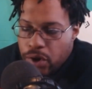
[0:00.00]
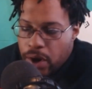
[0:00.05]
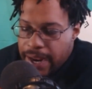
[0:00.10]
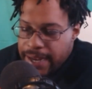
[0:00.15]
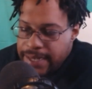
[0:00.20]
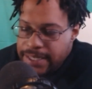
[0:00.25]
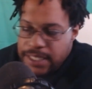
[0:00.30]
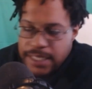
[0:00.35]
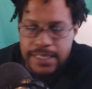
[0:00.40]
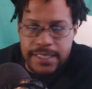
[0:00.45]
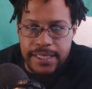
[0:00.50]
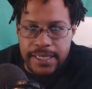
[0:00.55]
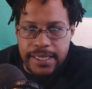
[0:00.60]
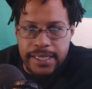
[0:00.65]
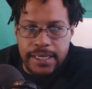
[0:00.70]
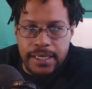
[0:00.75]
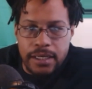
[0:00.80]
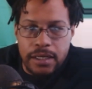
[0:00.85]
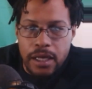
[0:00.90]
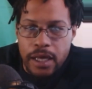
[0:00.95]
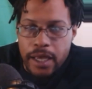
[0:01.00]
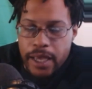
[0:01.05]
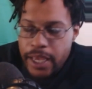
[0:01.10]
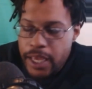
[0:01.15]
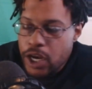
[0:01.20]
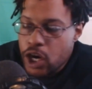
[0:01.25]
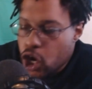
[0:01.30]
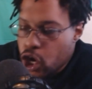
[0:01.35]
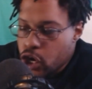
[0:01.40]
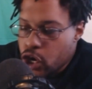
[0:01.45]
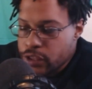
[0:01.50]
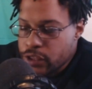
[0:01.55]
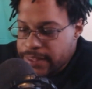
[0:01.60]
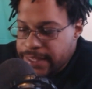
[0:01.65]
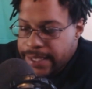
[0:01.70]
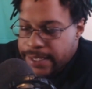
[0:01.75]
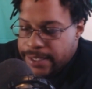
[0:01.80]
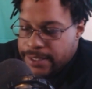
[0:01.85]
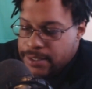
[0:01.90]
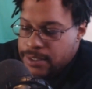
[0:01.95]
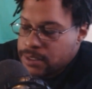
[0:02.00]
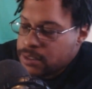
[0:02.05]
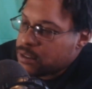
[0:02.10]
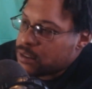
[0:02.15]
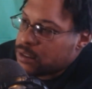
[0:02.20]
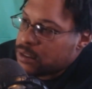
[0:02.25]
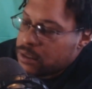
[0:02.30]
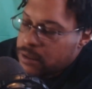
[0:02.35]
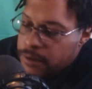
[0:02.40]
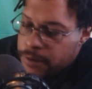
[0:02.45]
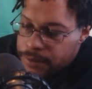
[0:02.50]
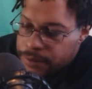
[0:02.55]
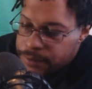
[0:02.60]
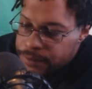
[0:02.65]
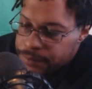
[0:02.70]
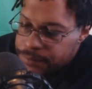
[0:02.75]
after I just seen and heard this.